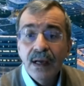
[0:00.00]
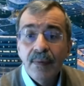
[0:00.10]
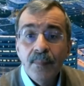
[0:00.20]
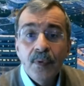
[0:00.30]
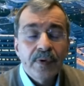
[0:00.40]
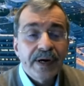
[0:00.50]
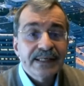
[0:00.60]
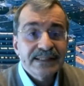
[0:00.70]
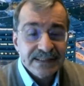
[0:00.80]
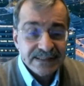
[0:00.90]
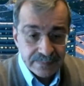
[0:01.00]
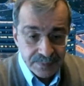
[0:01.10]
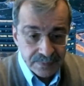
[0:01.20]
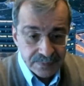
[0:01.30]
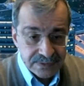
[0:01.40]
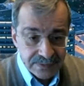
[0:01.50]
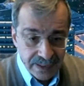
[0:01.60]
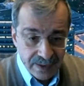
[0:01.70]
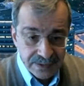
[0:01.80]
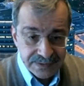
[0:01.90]
more accessible to the
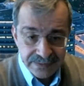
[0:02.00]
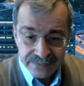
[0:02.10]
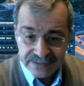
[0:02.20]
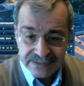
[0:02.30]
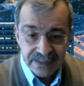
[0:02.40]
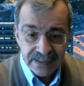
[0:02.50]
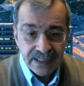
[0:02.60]
audience.